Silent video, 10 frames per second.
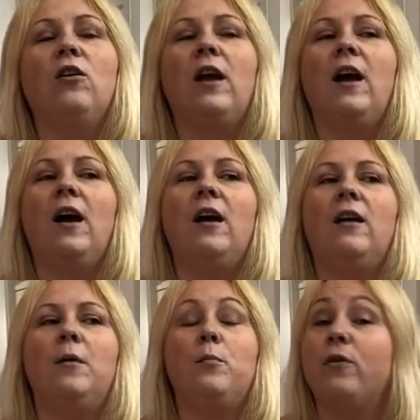on
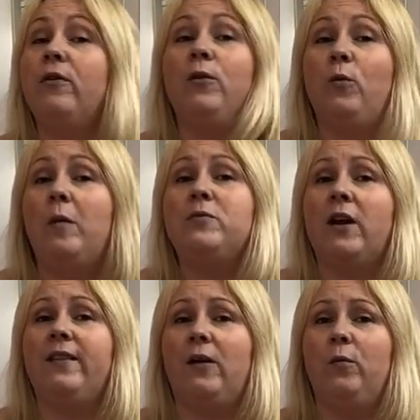our brilliant
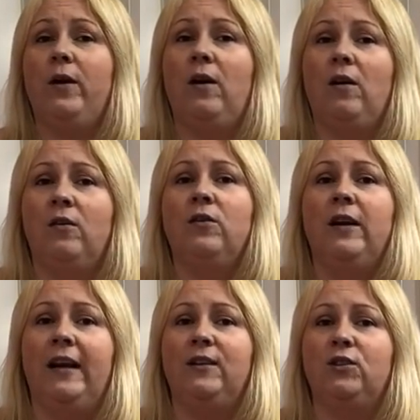website that we are
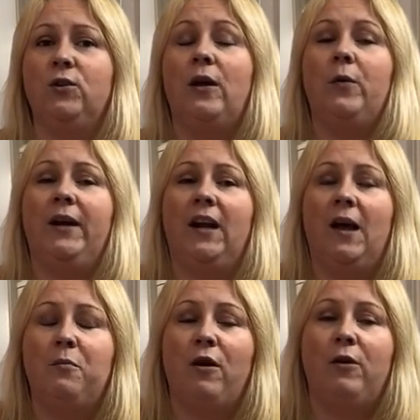linked to, that we
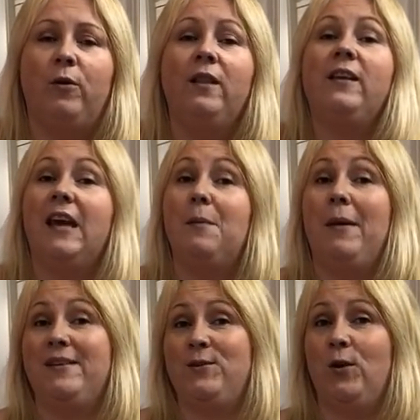collaborate with,
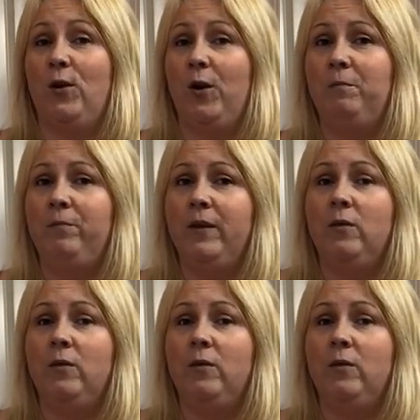gearbest.com.